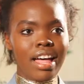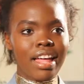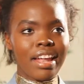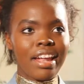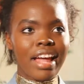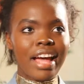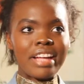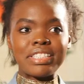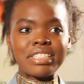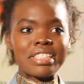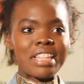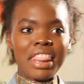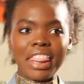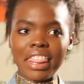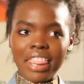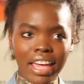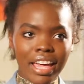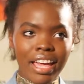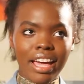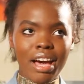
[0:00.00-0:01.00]
And I didn't
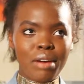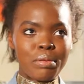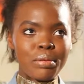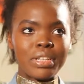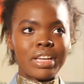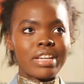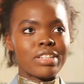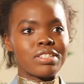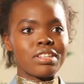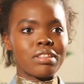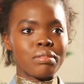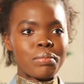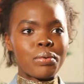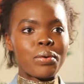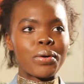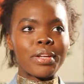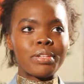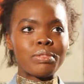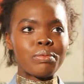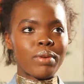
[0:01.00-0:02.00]
think I would get to the
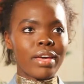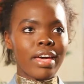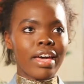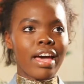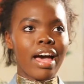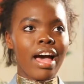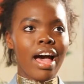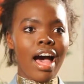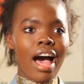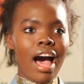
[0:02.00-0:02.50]
point where